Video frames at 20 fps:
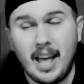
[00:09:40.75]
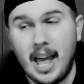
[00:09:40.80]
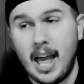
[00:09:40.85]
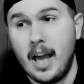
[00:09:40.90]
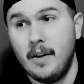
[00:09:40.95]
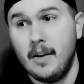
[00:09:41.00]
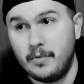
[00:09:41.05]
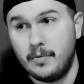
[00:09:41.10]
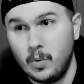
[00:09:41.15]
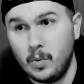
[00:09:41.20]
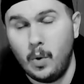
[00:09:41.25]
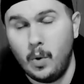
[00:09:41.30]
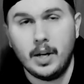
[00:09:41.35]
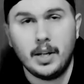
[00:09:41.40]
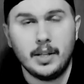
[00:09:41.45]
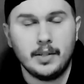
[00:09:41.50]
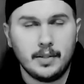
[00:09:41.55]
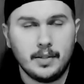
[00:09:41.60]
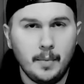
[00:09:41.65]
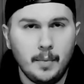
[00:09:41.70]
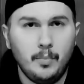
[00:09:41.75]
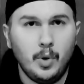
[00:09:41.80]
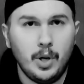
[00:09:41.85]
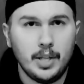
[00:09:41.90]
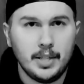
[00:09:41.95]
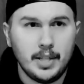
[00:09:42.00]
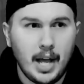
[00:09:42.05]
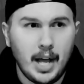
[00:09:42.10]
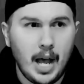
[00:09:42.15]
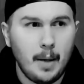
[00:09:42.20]
Everyone at some point in
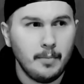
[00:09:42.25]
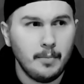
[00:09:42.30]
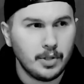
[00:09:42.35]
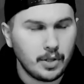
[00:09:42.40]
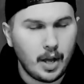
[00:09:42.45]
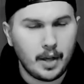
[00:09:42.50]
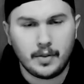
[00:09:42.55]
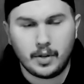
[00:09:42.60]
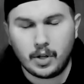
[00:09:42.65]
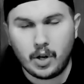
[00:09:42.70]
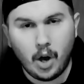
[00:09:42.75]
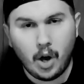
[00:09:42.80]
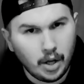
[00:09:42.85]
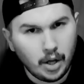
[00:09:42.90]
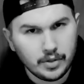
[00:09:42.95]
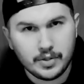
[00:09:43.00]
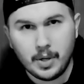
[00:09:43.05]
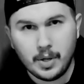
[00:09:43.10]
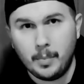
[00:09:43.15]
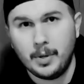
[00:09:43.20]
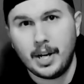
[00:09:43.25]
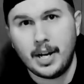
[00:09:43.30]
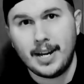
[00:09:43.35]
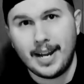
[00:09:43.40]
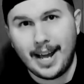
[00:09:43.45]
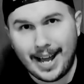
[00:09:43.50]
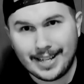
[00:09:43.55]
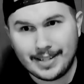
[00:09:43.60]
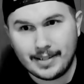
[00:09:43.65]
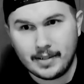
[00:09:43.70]
time has either called someone a
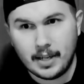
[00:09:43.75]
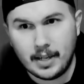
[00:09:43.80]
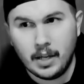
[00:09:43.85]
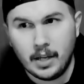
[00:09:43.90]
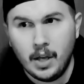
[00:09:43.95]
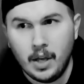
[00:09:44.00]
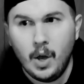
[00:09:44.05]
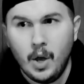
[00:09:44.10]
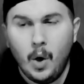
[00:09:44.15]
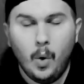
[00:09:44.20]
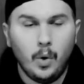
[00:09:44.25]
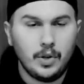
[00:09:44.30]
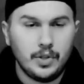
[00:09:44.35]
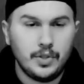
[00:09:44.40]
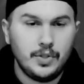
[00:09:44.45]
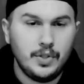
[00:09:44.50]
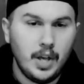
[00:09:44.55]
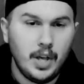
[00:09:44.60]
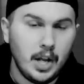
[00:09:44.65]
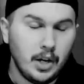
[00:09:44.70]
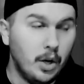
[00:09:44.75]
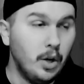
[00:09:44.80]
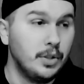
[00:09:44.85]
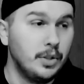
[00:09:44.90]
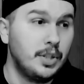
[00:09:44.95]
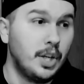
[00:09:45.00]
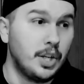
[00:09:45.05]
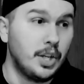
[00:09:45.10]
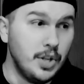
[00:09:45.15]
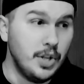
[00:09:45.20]
Nazi or said, oh, it's
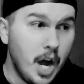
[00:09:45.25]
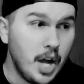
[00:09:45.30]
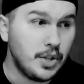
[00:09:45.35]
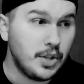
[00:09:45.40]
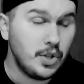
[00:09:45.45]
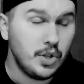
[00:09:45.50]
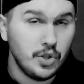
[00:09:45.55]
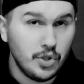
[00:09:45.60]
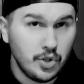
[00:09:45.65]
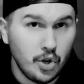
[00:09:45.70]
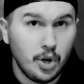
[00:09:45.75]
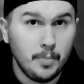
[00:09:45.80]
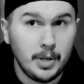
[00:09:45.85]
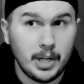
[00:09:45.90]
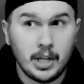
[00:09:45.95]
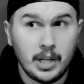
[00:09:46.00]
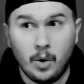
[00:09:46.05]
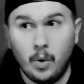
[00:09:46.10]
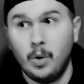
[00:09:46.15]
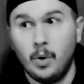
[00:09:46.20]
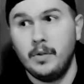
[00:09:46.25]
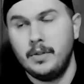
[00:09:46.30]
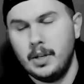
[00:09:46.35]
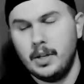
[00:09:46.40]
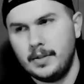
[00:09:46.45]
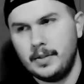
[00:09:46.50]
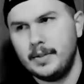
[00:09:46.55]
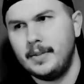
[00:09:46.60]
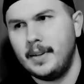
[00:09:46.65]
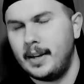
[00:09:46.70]
like Nazi Germany, or
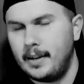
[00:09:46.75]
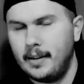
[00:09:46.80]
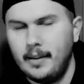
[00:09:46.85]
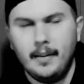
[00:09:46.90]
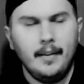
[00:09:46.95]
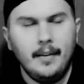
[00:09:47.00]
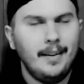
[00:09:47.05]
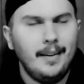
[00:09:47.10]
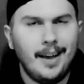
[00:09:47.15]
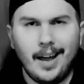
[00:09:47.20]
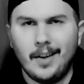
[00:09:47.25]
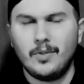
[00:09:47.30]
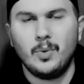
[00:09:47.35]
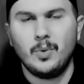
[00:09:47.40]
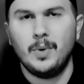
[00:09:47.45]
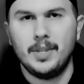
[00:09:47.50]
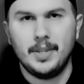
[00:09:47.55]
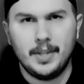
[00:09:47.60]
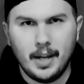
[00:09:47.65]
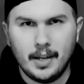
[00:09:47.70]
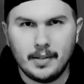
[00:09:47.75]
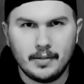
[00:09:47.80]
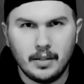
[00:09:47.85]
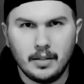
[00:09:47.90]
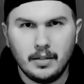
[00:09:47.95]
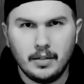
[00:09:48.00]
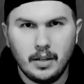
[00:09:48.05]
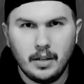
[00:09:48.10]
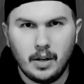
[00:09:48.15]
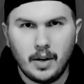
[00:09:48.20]
this. It's like everyone does it,
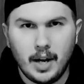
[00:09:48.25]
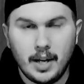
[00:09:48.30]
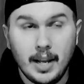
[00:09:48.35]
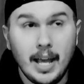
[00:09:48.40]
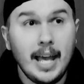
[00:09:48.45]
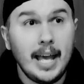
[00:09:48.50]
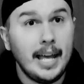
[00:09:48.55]
all right?